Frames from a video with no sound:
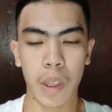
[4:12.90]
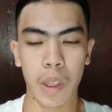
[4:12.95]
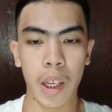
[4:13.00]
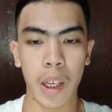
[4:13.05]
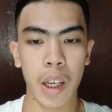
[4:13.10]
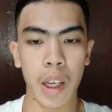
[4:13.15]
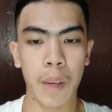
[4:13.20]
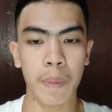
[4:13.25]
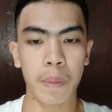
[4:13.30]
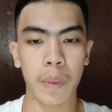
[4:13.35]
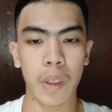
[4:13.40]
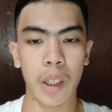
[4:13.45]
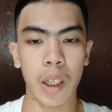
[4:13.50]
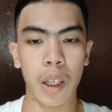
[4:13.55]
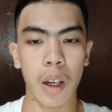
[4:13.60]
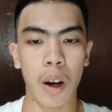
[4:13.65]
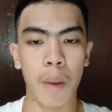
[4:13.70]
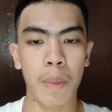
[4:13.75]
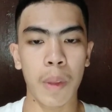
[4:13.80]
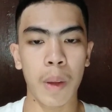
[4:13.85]

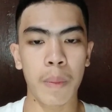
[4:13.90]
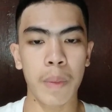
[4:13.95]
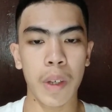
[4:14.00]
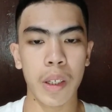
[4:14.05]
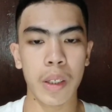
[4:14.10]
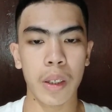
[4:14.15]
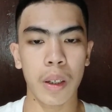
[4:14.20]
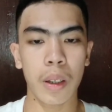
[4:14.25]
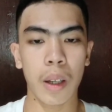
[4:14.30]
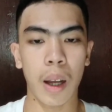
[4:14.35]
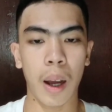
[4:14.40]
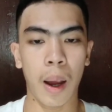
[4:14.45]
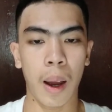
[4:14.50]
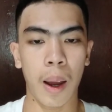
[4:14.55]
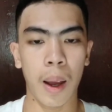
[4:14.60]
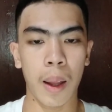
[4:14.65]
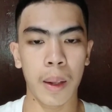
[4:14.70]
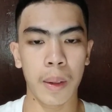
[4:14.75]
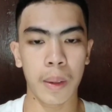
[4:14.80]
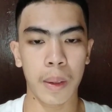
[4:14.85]
AFT of the vessel
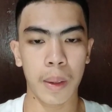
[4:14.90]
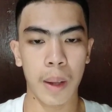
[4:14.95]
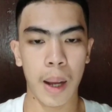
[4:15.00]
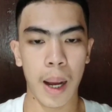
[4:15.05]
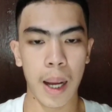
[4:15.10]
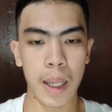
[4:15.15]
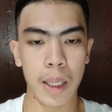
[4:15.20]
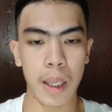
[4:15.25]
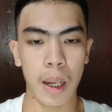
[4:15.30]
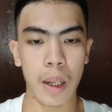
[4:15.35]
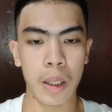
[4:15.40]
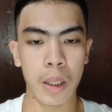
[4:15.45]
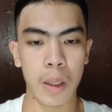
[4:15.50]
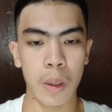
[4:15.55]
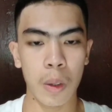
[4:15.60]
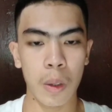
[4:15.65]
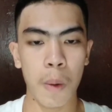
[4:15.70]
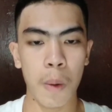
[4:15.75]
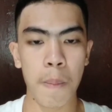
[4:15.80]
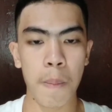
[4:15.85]
and has a
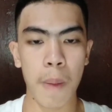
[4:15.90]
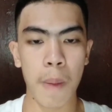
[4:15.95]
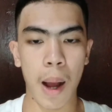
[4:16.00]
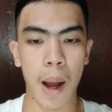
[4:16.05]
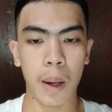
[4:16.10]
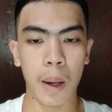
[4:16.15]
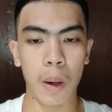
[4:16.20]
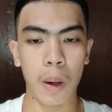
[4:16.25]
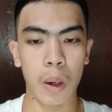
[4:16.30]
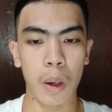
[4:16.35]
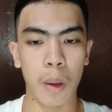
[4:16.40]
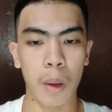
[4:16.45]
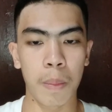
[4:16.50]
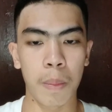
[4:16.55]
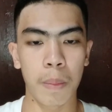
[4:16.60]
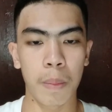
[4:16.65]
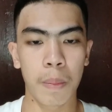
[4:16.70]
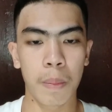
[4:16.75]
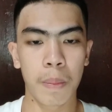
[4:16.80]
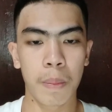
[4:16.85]
slope angle of
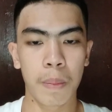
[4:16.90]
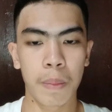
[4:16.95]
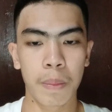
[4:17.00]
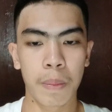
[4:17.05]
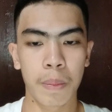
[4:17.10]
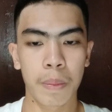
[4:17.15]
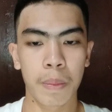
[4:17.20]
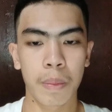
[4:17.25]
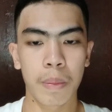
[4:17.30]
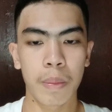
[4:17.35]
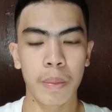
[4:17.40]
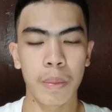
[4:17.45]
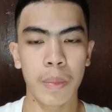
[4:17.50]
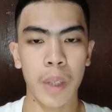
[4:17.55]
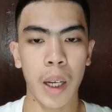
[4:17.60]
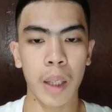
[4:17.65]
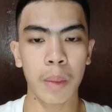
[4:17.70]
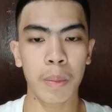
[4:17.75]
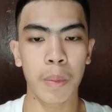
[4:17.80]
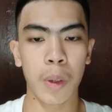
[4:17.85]

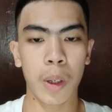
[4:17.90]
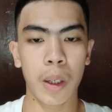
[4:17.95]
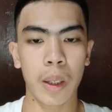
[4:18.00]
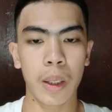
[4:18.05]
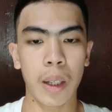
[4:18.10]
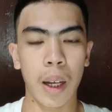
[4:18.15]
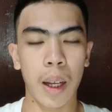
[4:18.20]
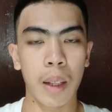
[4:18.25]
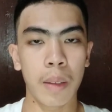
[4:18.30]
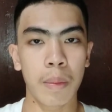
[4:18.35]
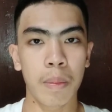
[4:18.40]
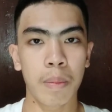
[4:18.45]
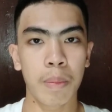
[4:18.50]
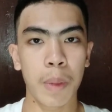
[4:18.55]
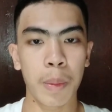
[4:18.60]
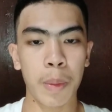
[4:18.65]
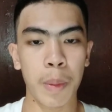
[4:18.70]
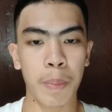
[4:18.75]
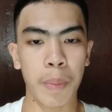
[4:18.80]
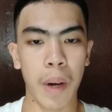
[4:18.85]
not more than
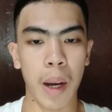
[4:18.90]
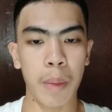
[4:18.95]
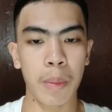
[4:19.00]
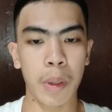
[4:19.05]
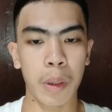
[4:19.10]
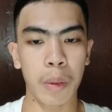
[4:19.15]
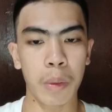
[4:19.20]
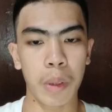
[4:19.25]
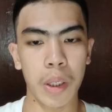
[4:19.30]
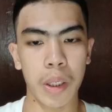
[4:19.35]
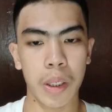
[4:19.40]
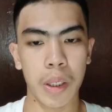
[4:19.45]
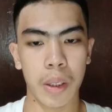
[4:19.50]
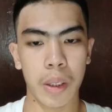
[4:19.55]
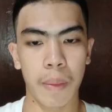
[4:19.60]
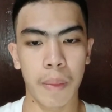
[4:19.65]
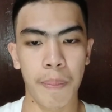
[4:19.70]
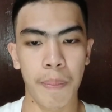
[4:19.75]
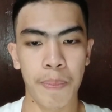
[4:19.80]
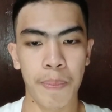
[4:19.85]
55
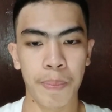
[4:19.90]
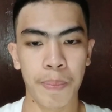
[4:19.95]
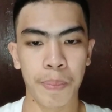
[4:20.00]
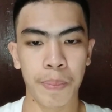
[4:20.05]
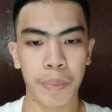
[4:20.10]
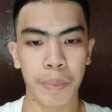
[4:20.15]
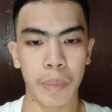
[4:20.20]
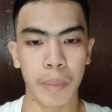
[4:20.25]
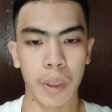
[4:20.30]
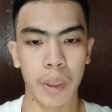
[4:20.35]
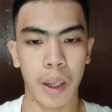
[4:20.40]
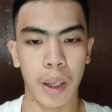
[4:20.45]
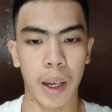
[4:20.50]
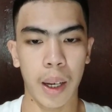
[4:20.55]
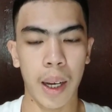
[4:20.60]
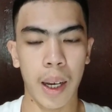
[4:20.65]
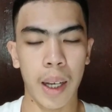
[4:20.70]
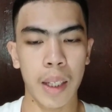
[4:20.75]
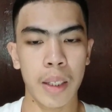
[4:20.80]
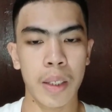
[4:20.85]
degrees.
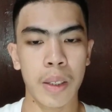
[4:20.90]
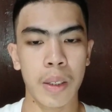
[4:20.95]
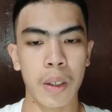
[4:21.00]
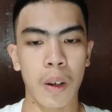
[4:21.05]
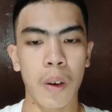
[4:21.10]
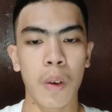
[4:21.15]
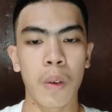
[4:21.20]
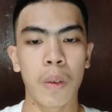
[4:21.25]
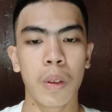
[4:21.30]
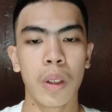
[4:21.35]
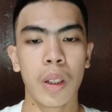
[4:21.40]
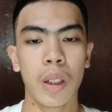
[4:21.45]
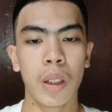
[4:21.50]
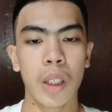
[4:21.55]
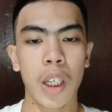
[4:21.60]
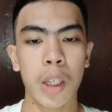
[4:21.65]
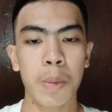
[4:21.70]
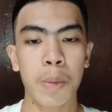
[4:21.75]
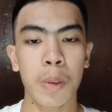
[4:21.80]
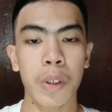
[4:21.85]
And so,
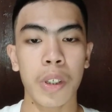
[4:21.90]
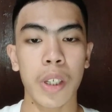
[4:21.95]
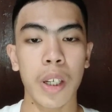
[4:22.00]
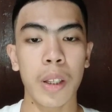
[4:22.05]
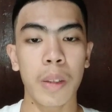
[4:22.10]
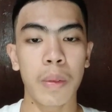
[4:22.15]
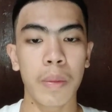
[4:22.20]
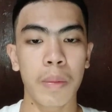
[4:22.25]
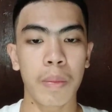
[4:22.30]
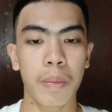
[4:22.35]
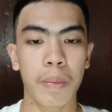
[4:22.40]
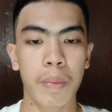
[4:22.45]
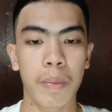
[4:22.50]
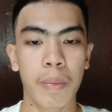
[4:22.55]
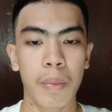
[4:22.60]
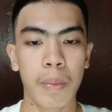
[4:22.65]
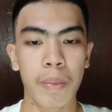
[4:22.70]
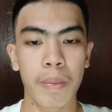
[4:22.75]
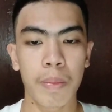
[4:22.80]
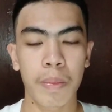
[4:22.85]
let's proceed
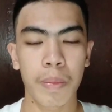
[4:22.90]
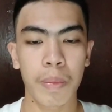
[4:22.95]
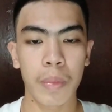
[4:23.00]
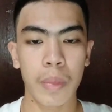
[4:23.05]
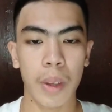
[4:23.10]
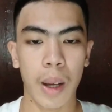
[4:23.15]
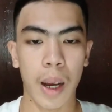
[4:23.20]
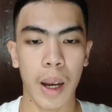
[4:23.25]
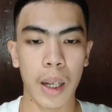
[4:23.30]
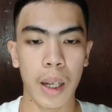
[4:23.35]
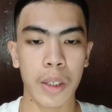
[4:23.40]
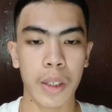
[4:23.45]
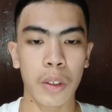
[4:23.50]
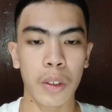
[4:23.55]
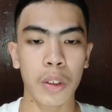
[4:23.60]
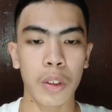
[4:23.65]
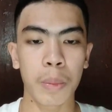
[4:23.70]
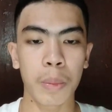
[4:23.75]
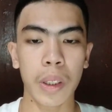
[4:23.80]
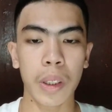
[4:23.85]

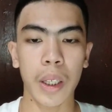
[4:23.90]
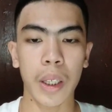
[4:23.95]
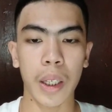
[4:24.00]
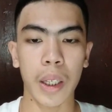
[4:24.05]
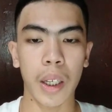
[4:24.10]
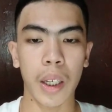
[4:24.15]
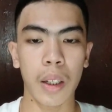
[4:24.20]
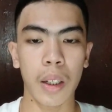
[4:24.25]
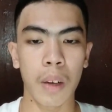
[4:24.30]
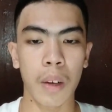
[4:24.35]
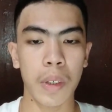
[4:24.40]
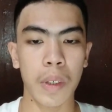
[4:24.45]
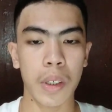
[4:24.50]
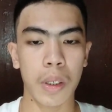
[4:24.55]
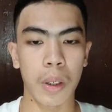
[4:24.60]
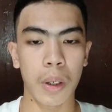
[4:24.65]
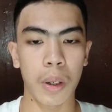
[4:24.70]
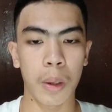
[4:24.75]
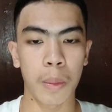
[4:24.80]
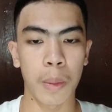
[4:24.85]
action to be taken
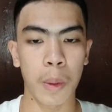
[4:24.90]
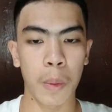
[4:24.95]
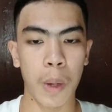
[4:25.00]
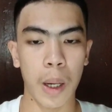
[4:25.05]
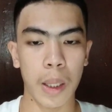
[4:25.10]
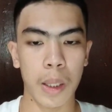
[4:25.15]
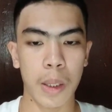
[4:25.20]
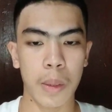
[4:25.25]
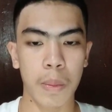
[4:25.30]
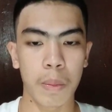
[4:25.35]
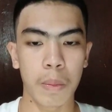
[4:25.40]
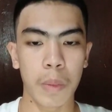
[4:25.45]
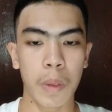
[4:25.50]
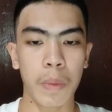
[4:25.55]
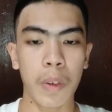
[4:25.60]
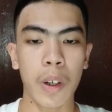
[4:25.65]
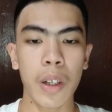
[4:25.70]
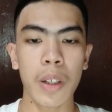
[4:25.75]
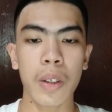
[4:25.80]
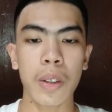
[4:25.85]
officer of the watch
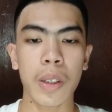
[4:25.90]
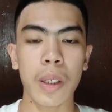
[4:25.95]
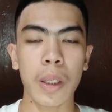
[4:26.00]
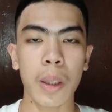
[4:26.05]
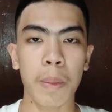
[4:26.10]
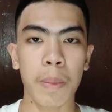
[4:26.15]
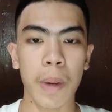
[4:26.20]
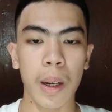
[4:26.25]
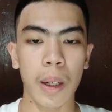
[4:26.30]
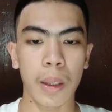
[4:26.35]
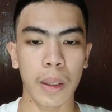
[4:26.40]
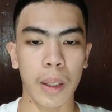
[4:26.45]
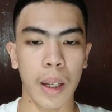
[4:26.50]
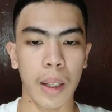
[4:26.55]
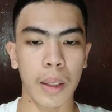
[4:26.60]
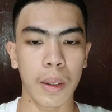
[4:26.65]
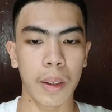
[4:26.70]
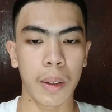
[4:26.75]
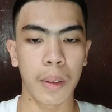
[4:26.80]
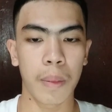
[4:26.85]
before using the pilot
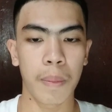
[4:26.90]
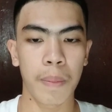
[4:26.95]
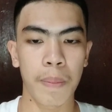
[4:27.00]
ladder.